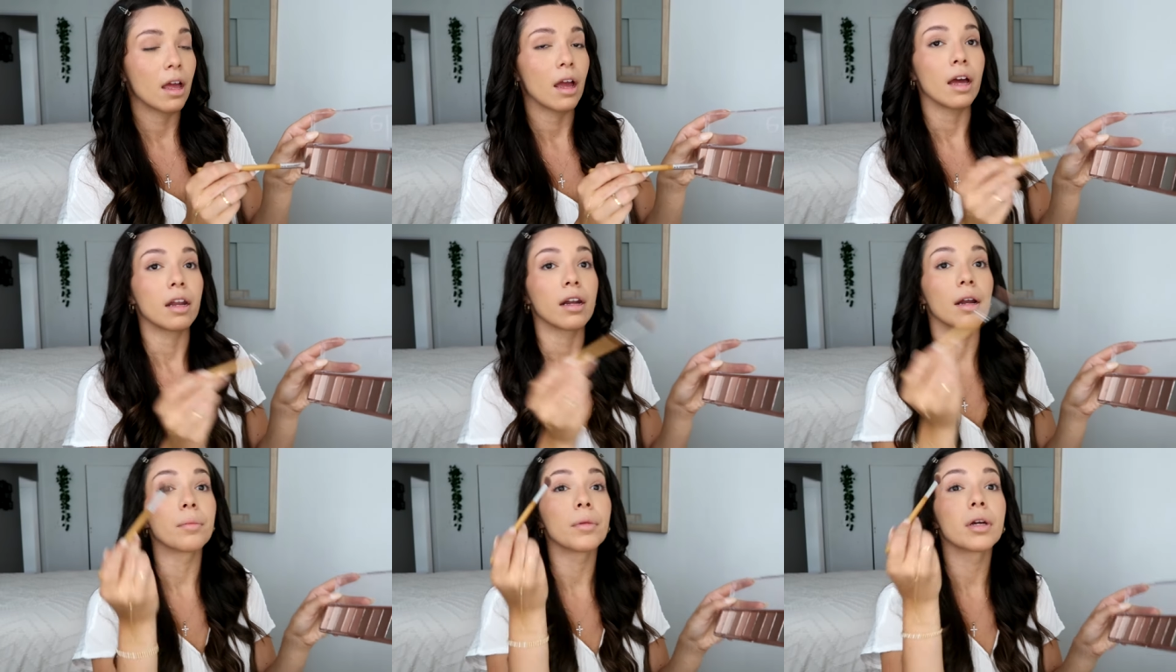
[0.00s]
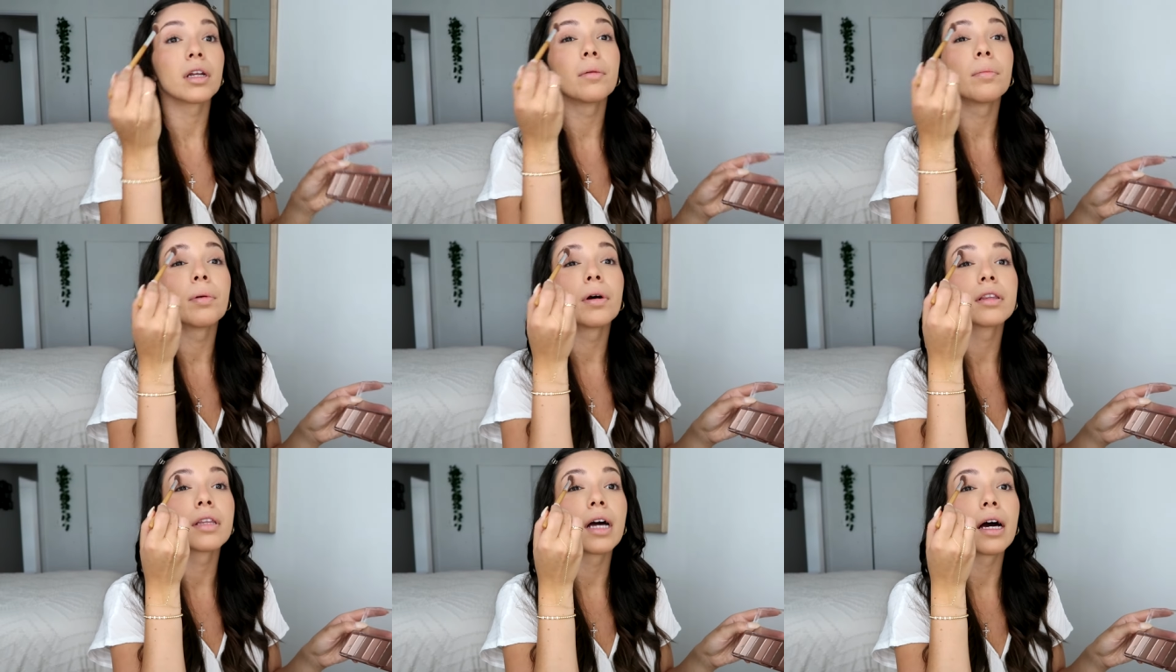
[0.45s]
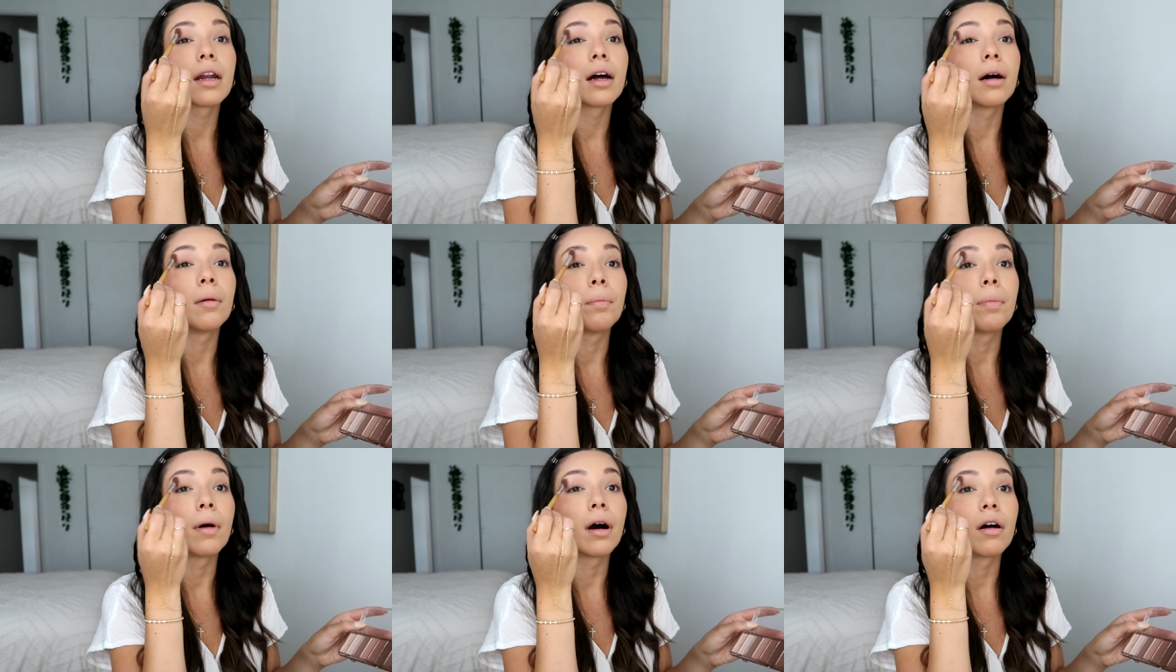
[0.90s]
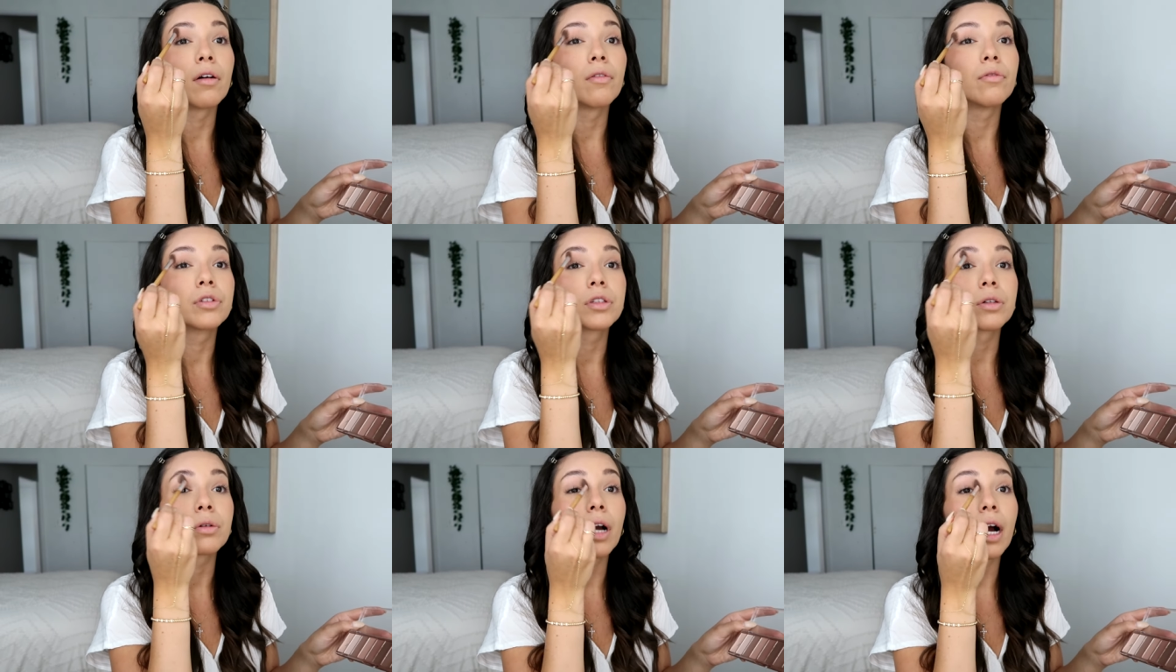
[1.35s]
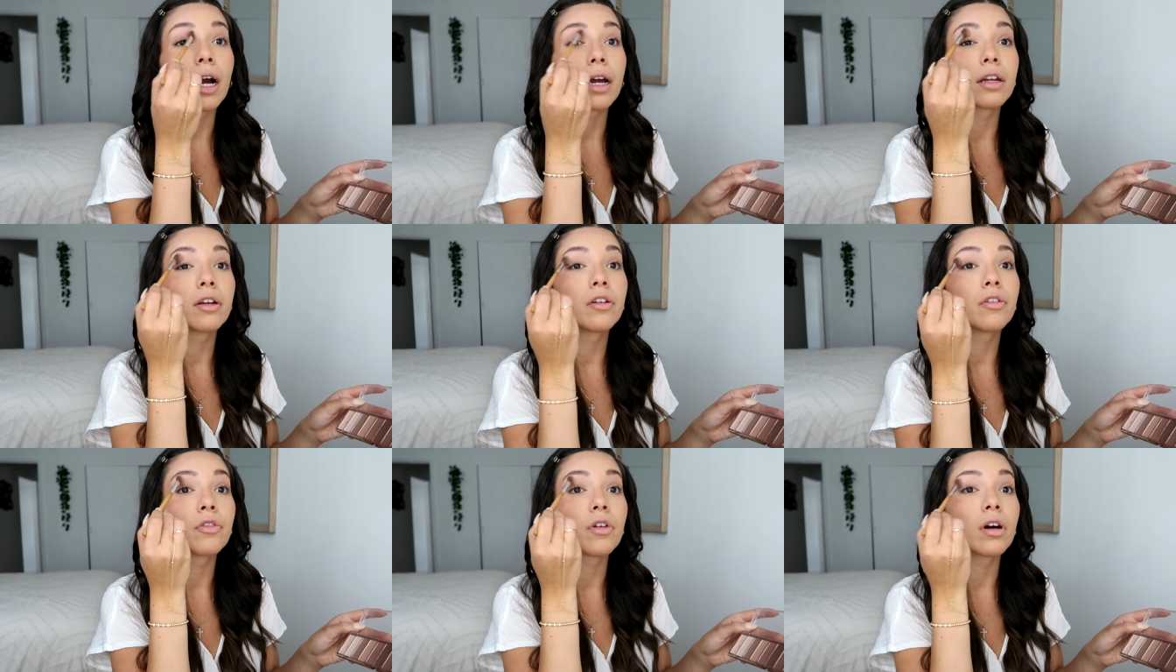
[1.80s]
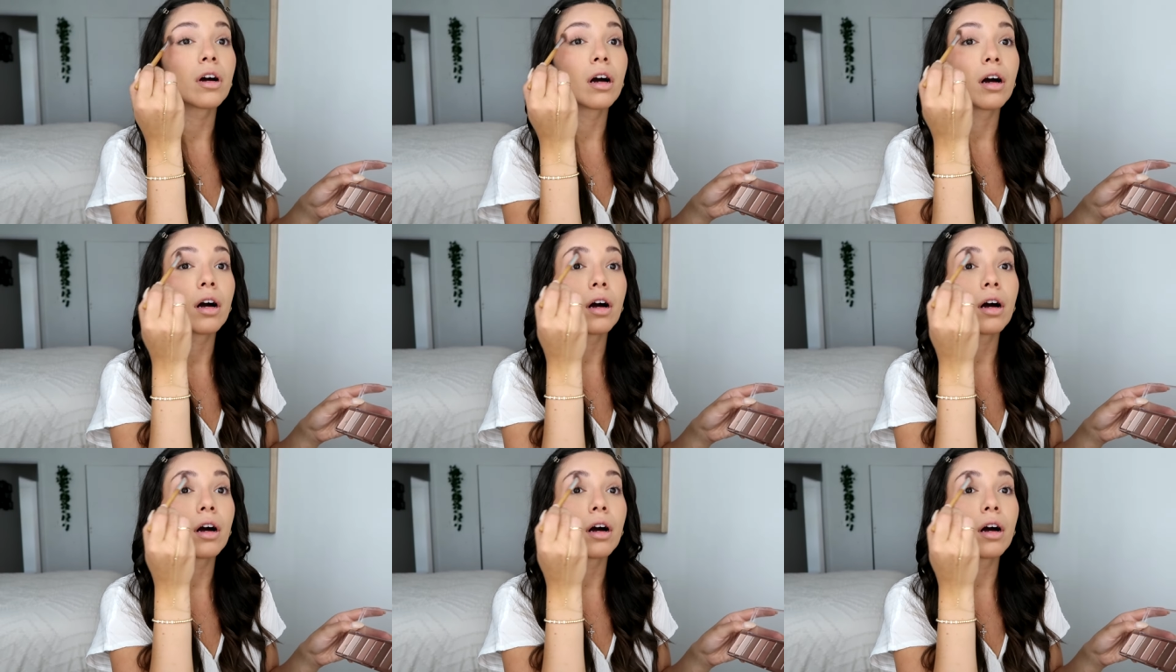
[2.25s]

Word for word: and I'm gonna put that above. So kind of